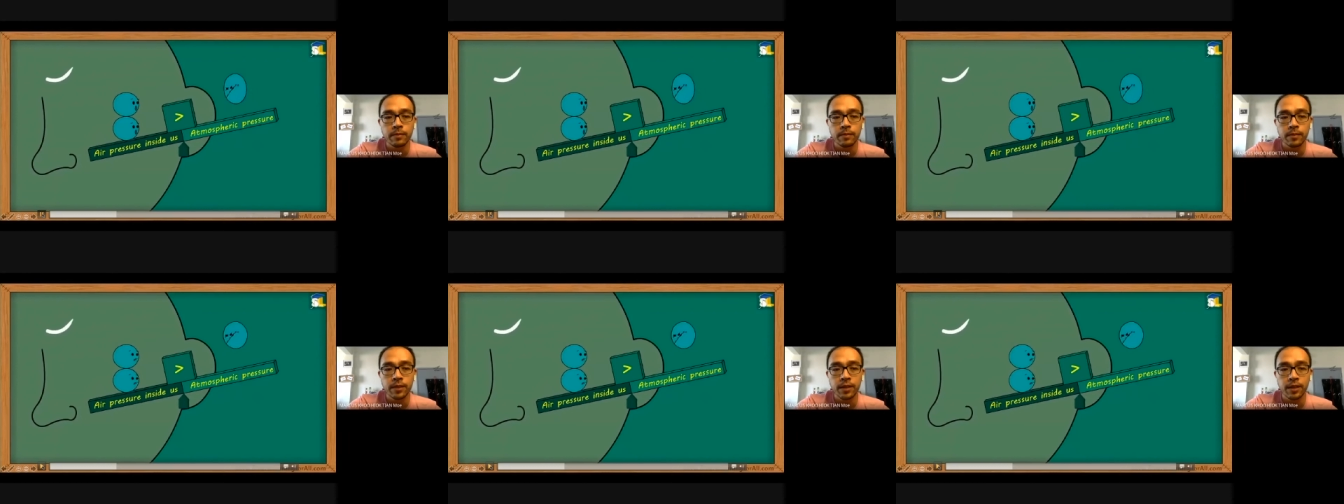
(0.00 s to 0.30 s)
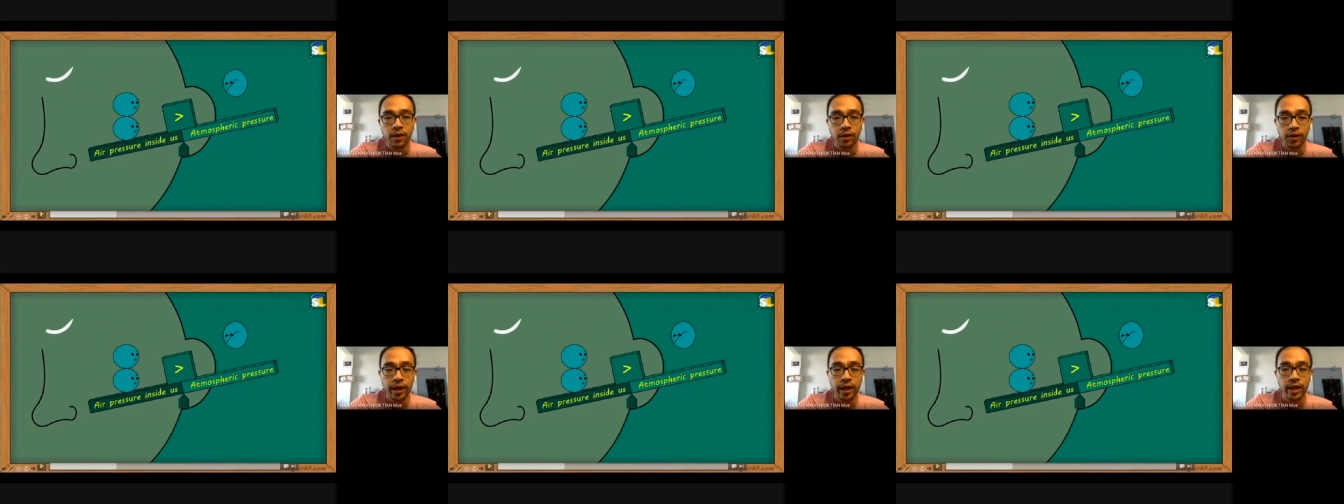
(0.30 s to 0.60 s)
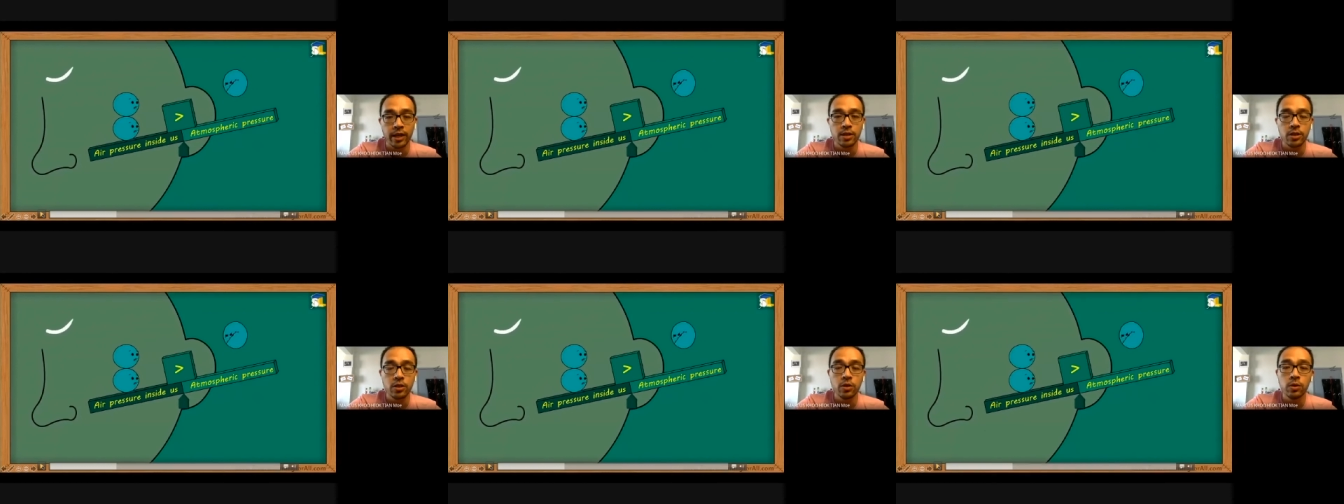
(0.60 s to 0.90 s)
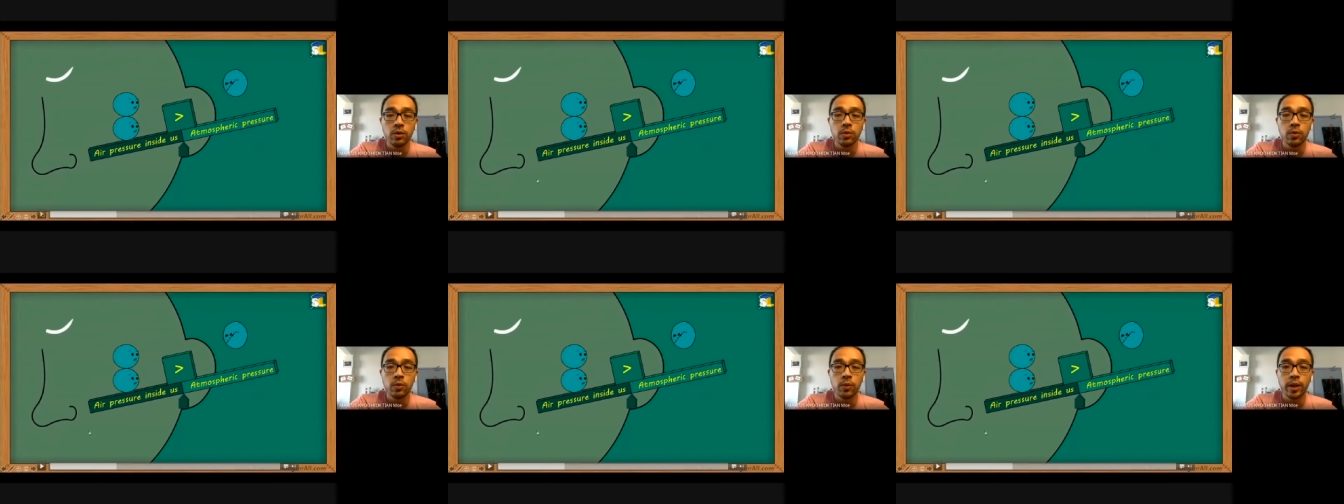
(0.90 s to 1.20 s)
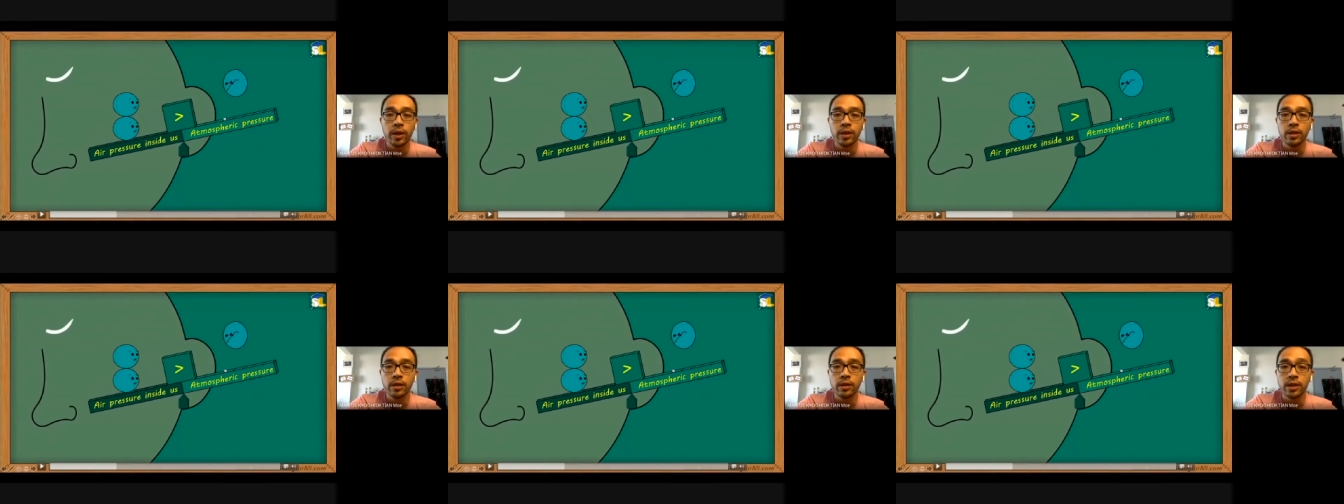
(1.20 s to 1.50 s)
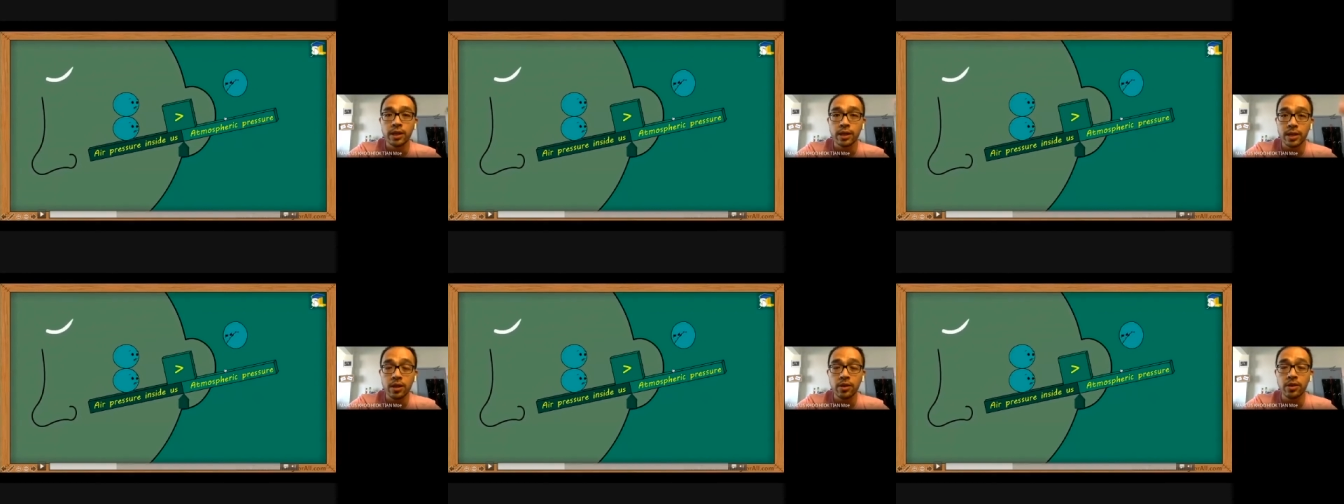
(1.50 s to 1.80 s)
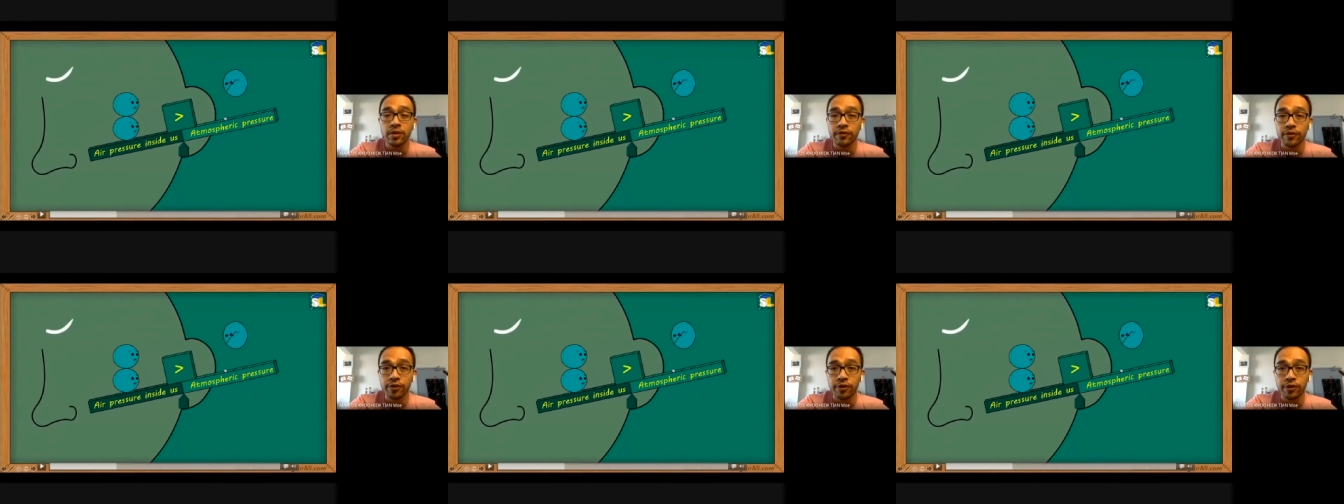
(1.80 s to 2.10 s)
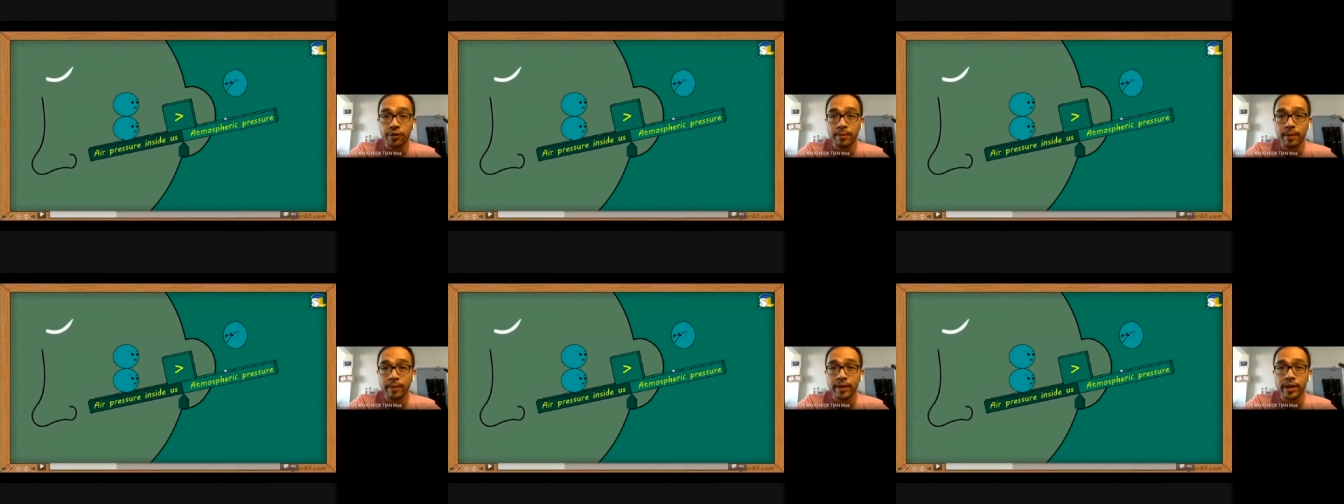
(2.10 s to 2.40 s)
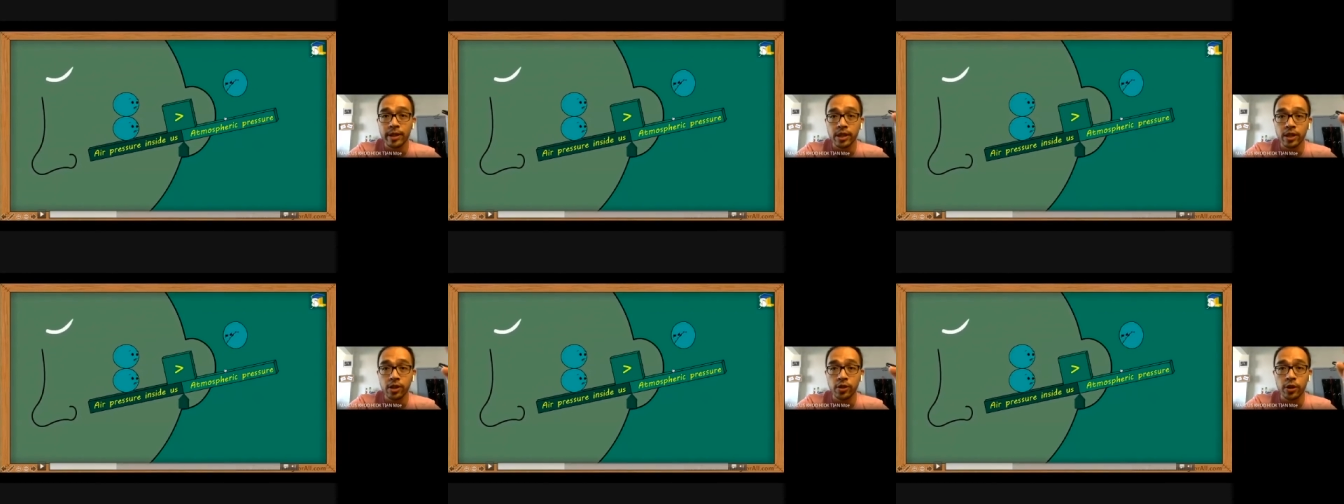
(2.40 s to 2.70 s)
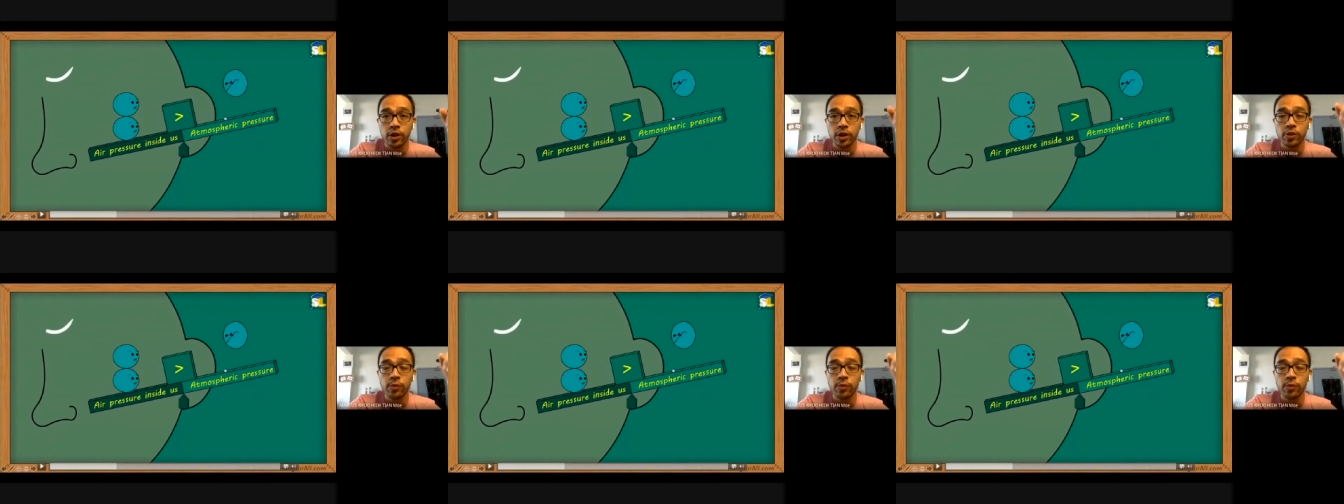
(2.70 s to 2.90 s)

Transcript: Okay, so when just now, if you remember the situation,